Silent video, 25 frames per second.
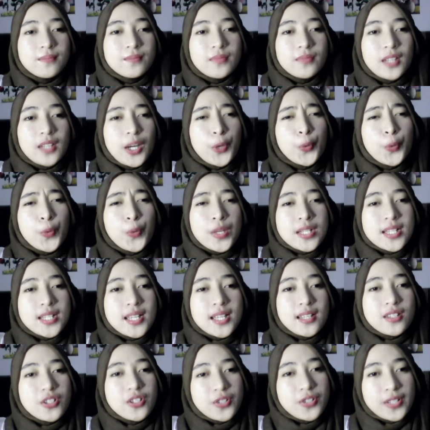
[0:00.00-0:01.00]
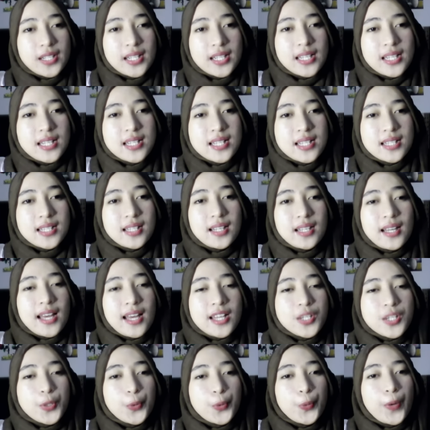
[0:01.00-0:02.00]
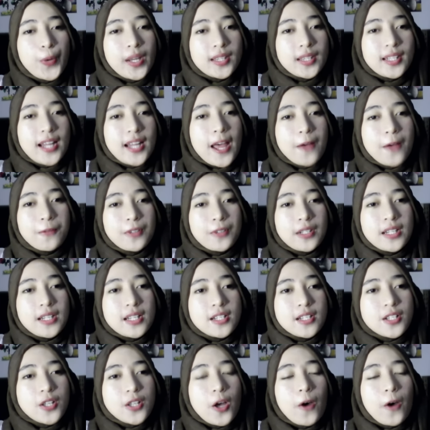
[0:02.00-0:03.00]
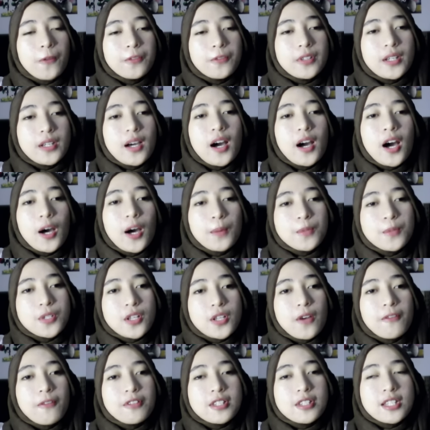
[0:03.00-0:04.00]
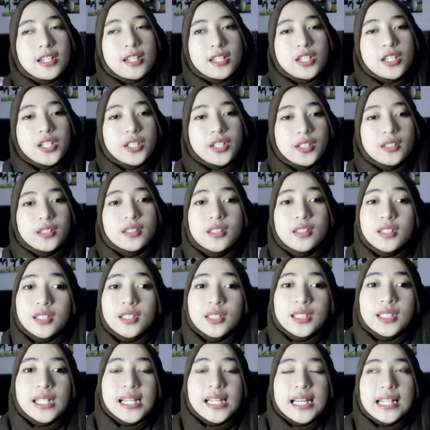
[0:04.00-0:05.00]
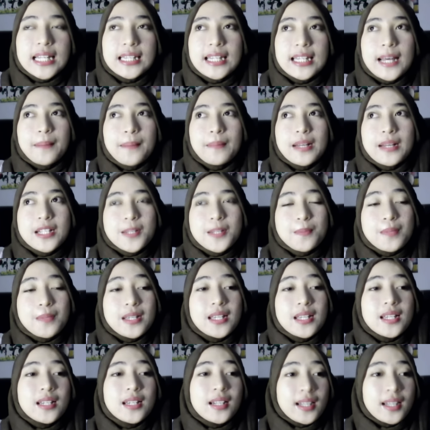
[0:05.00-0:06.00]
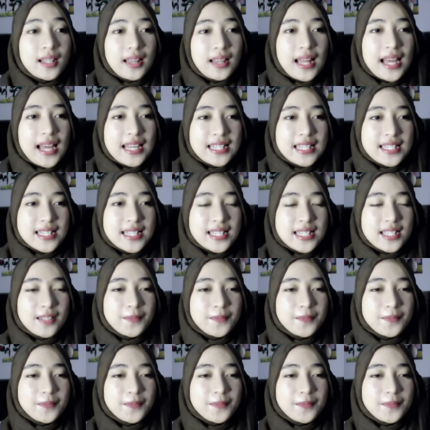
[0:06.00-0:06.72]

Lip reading: A Wishing Trees as a written evidence of the hopes of three children that must be realized.